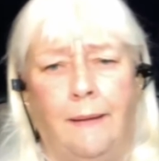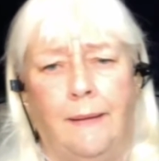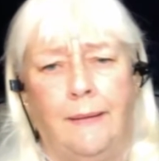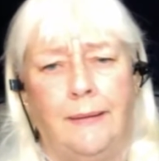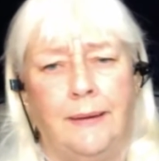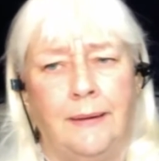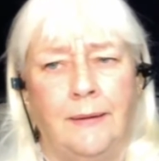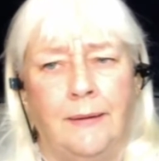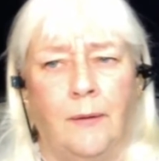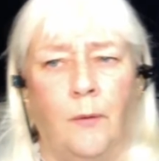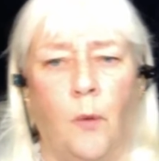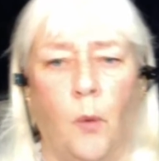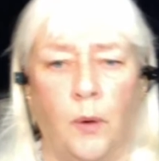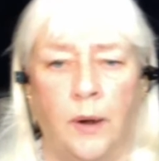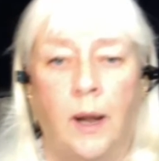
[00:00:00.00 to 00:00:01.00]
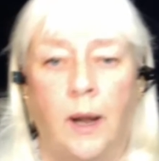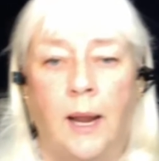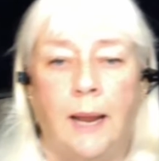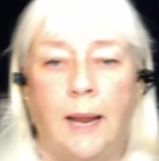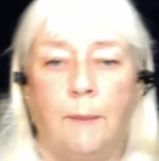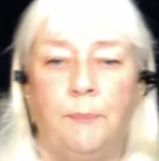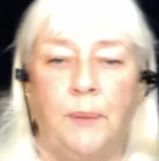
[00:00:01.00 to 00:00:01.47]
Exactly. Or
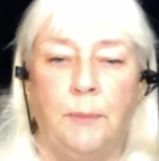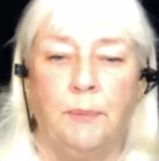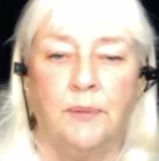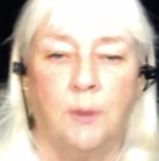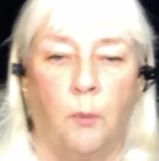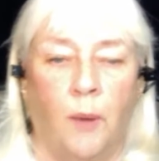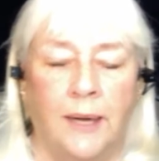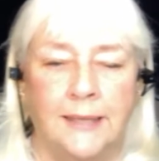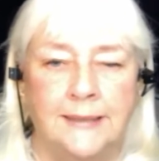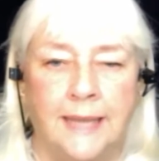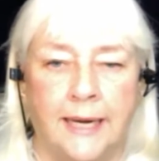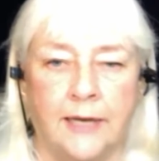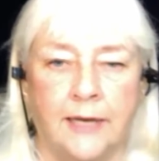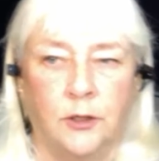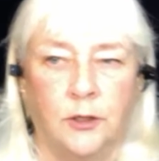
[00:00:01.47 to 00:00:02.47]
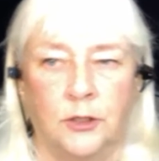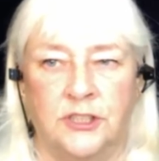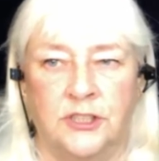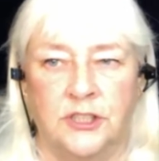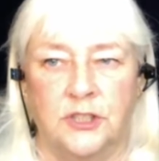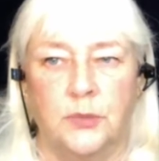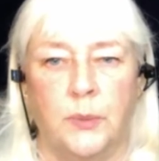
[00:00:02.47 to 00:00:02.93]
people that want to take
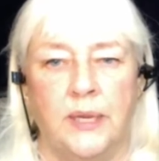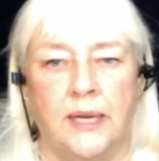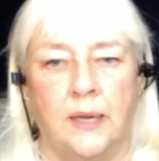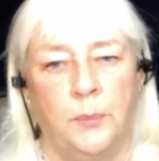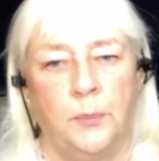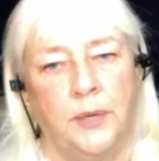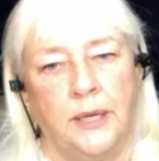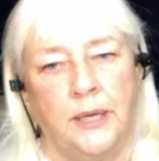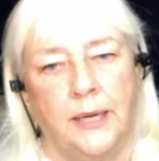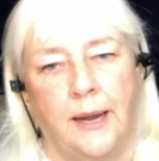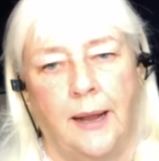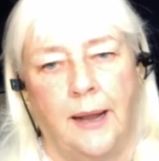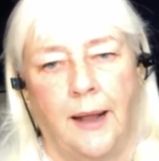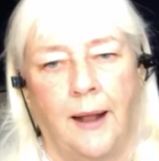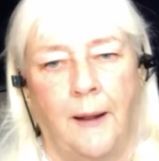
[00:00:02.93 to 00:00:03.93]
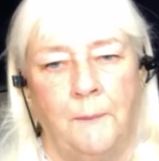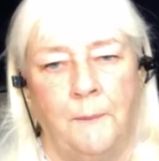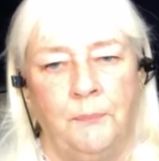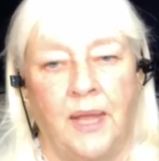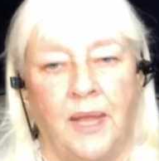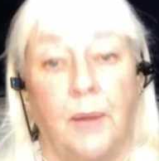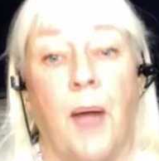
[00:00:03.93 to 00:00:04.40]
Nurses Week and put
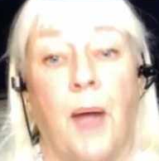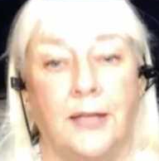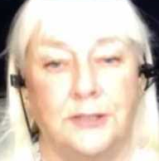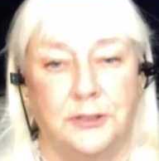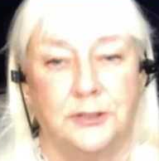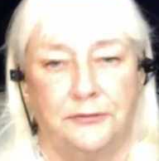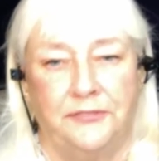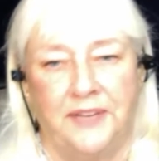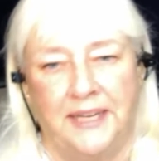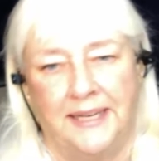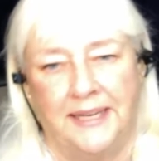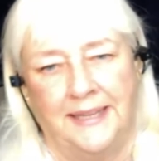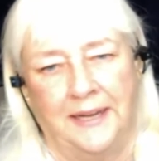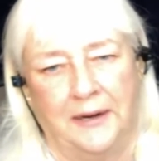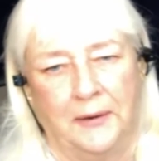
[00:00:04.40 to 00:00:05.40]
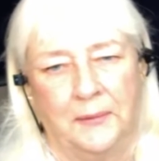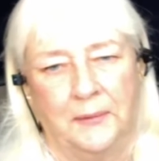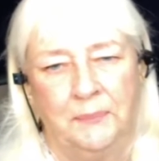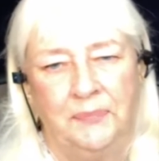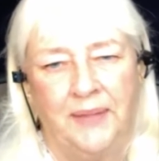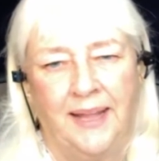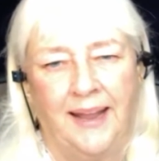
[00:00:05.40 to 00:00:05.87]
an apostrophe in
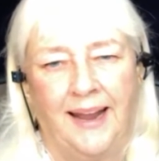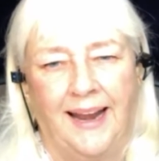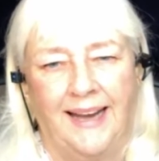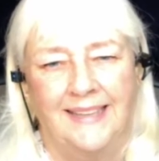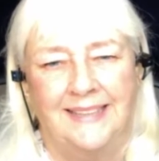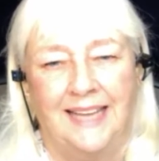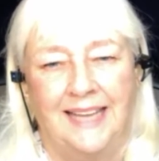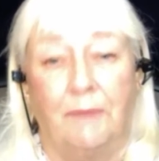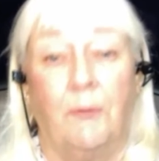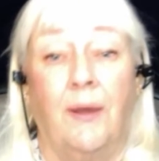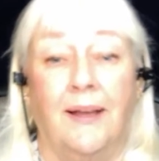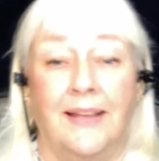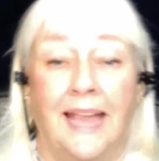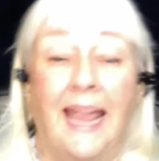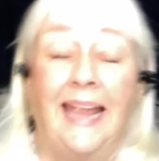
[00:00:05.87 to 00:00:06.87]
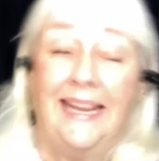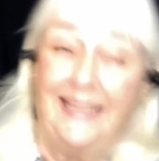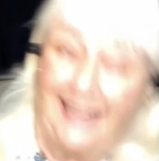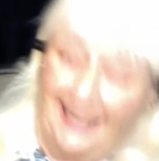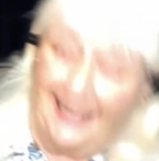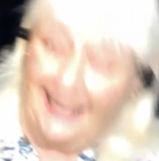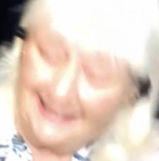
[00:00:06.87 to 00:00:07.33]
there. I said, well,
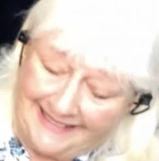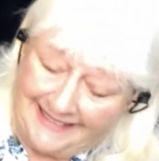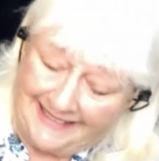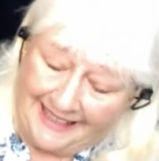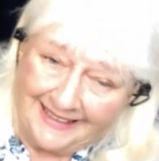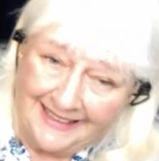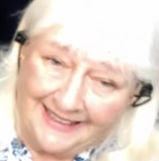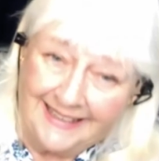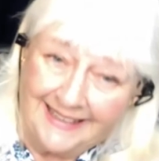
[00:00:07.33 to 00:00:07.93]
yes, technically